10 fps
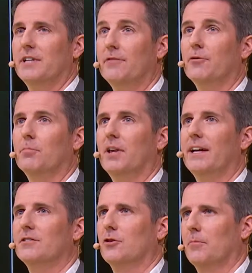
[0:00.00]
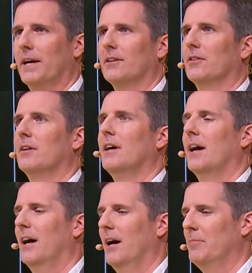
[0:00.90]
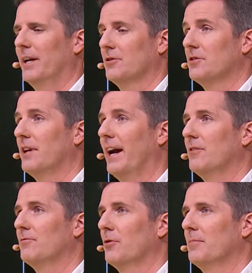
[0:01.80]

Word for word: a safer place or a better, uh, better site for